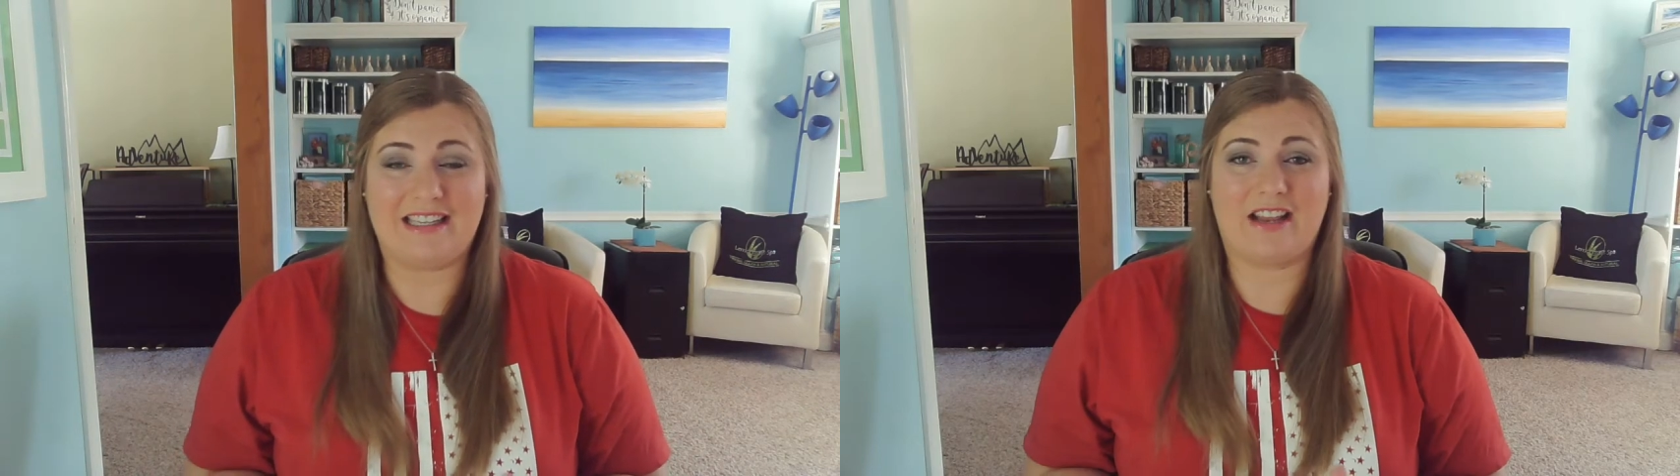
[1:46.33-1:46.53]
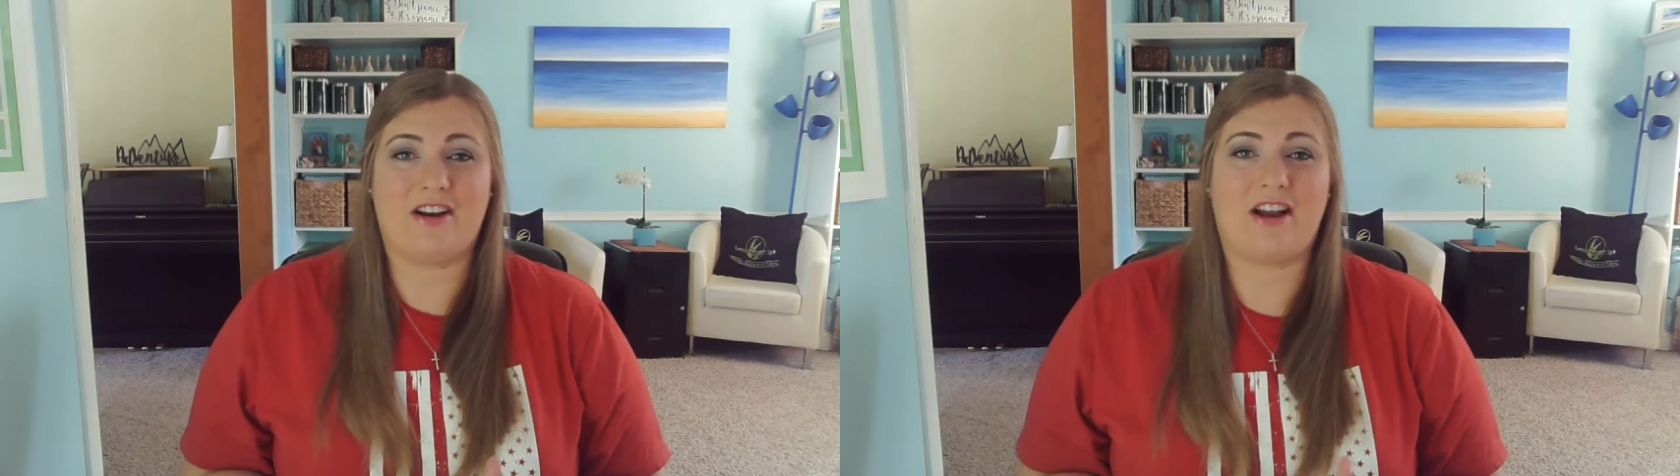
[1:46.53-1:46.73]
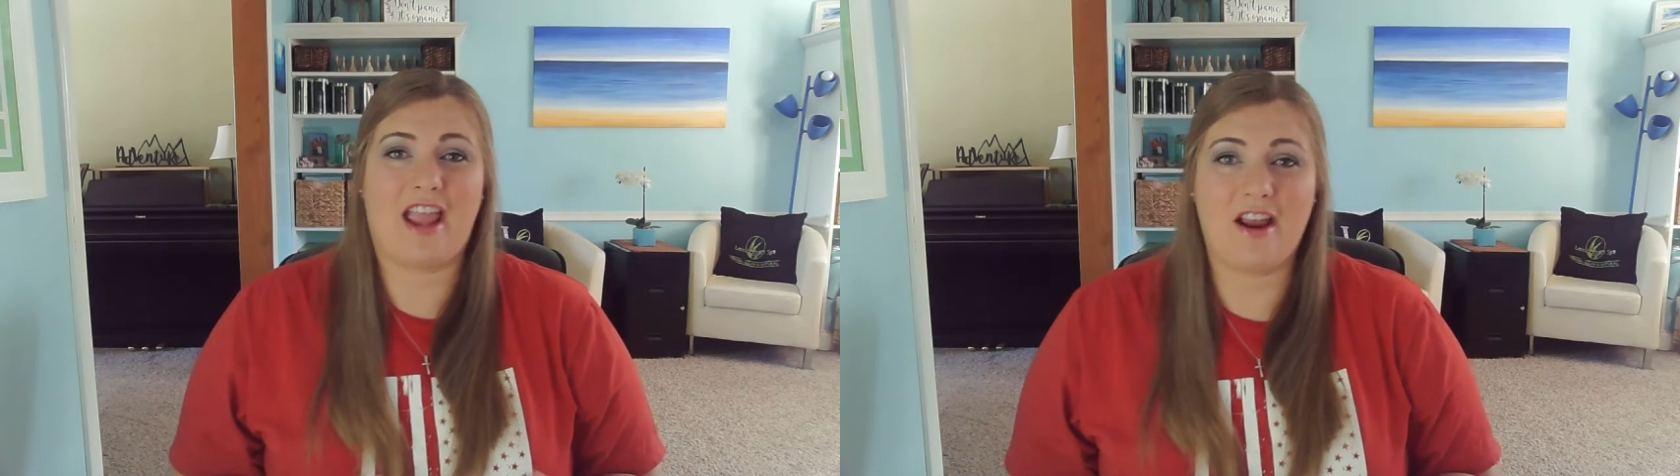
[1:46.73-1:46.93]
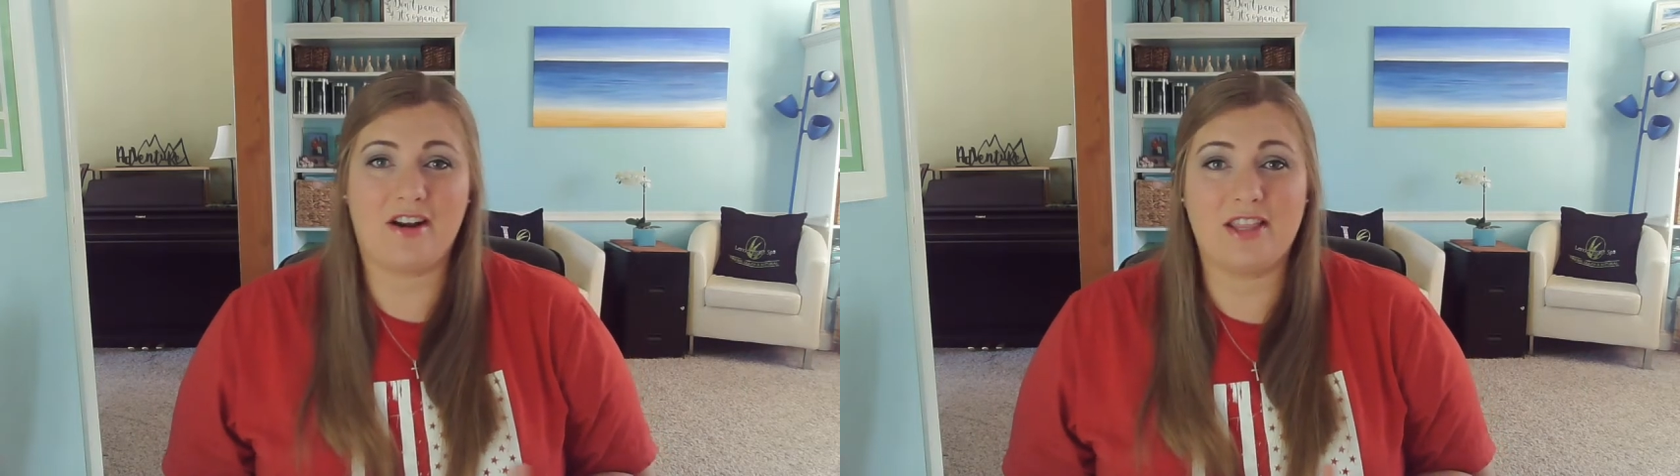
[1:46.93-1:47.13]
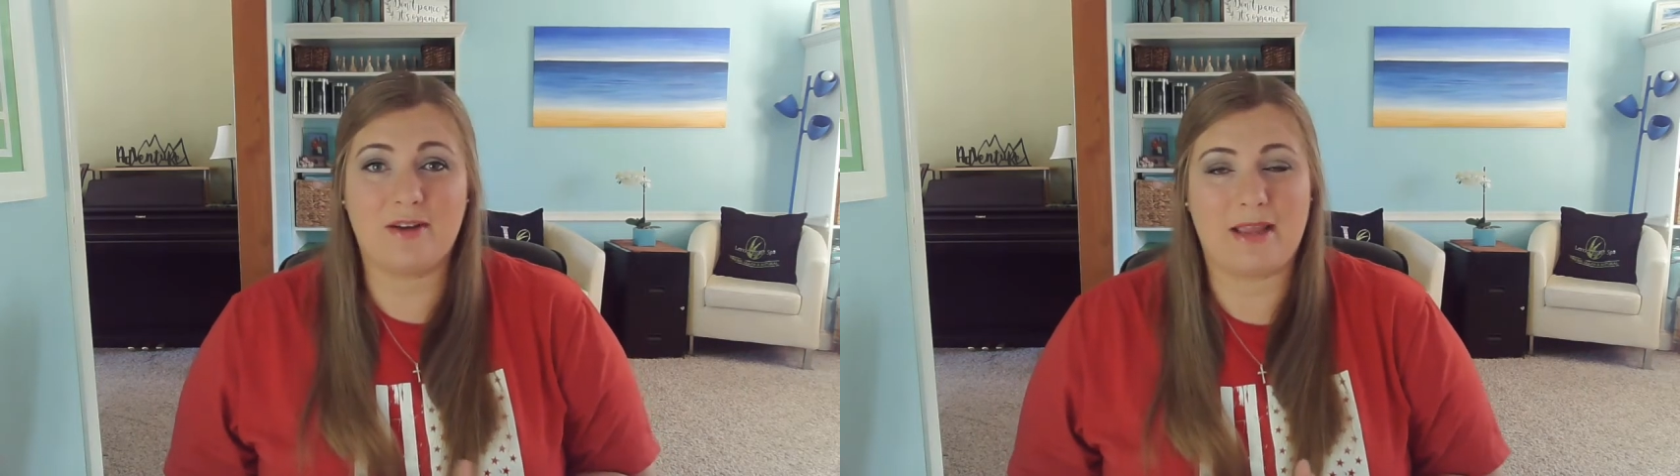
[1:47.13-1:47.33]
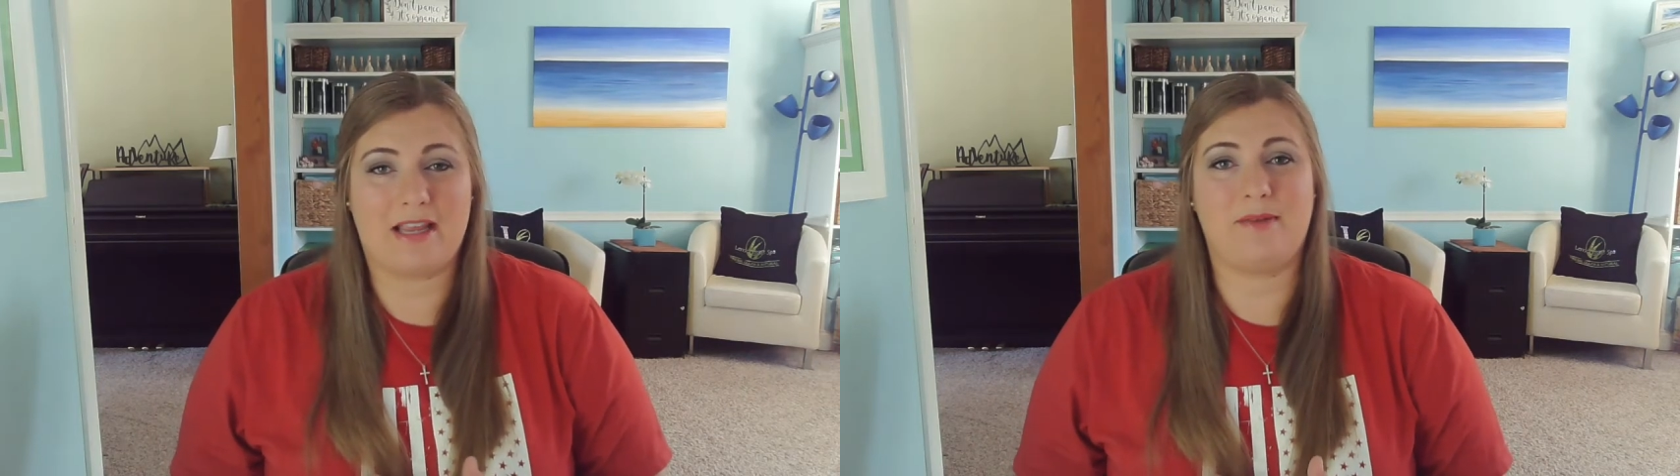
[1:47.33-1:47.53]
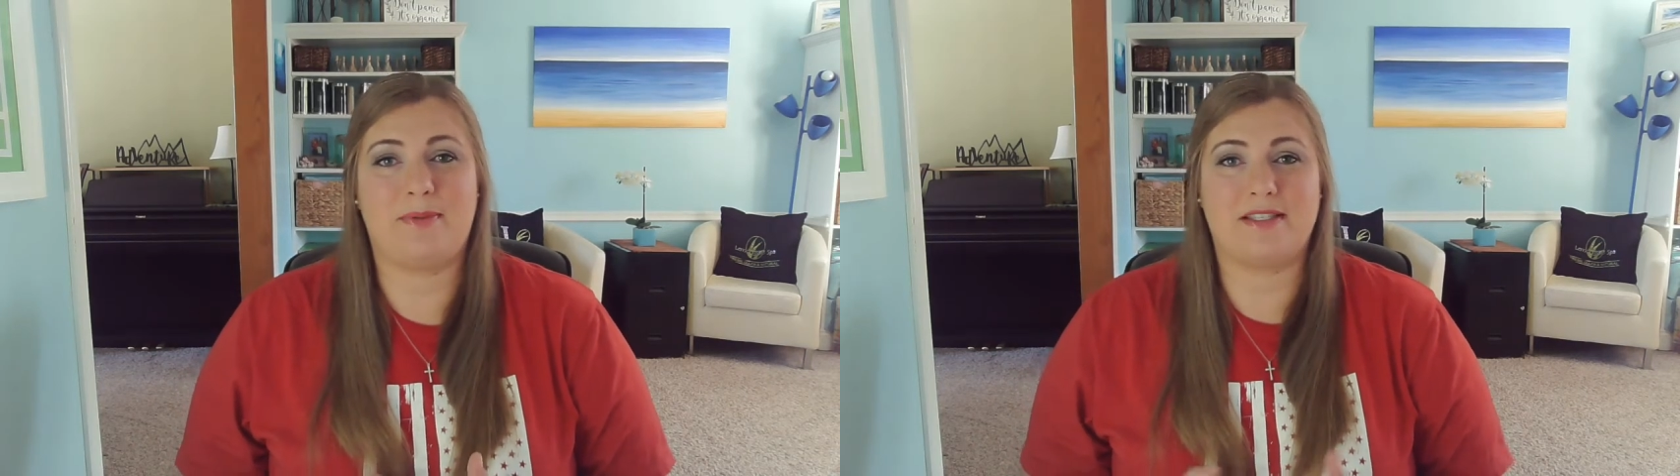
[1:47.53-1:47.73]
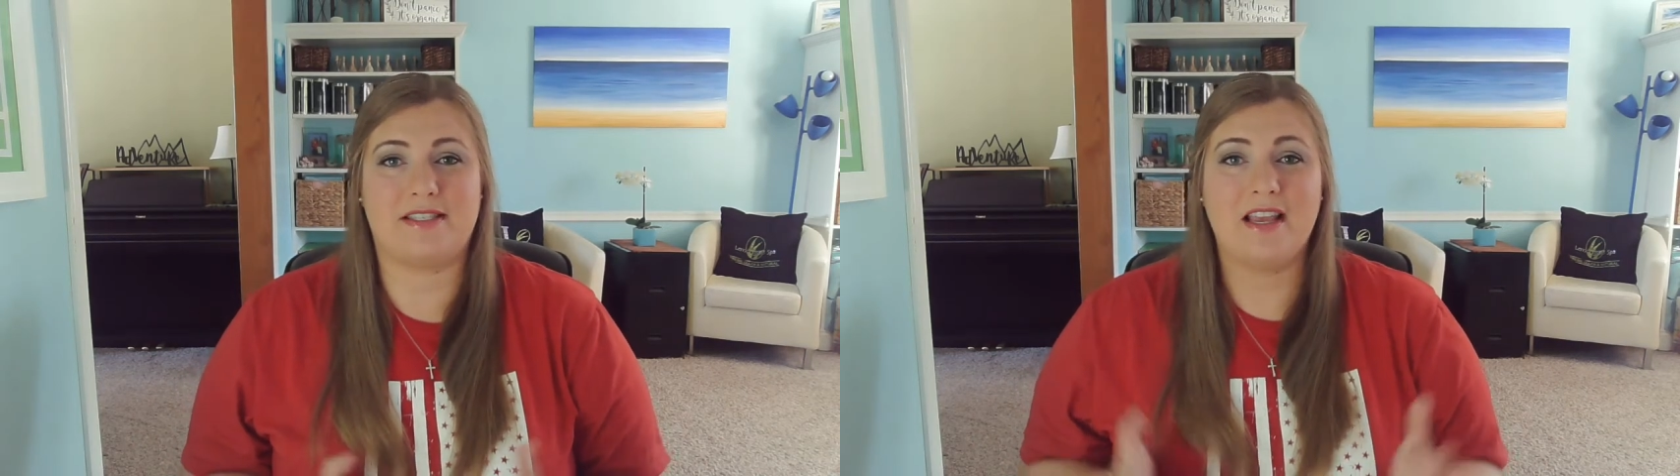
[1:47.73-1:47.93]
Their hair and their makeup
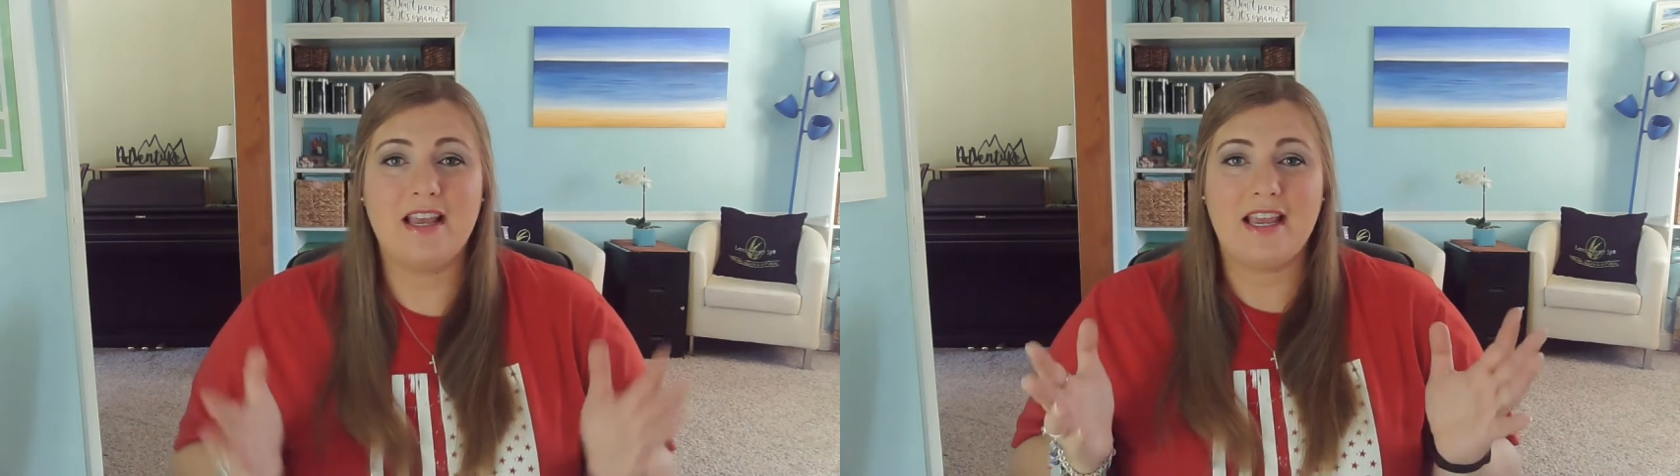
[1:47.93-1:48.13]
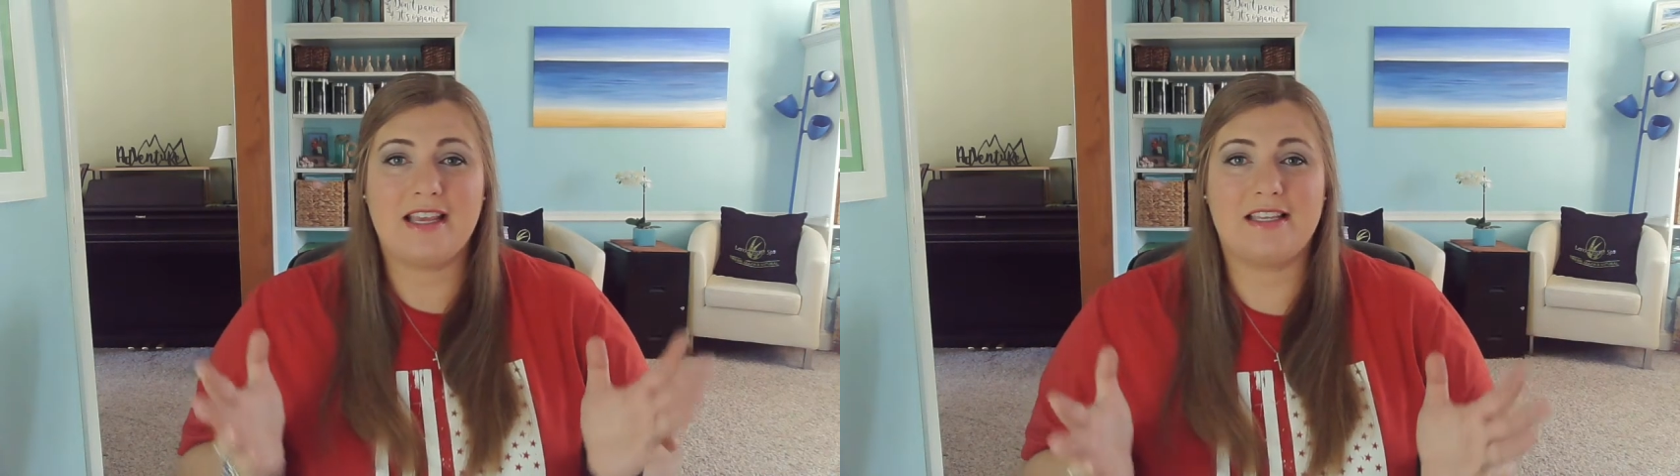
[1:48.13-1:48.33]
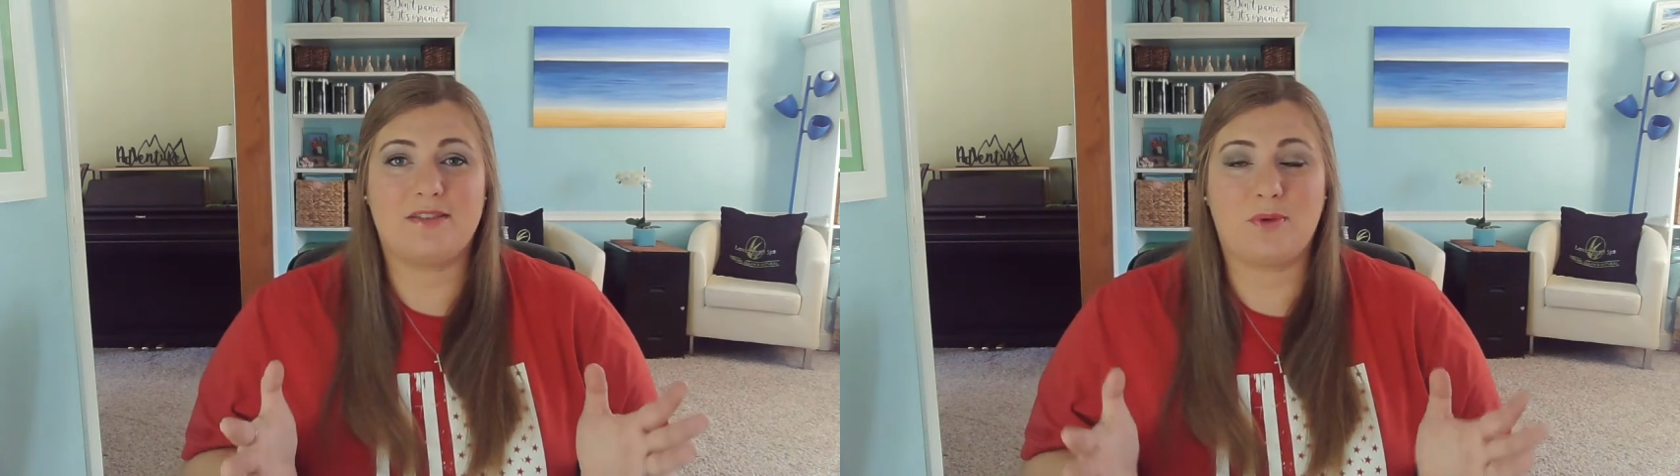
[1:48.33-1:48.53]
is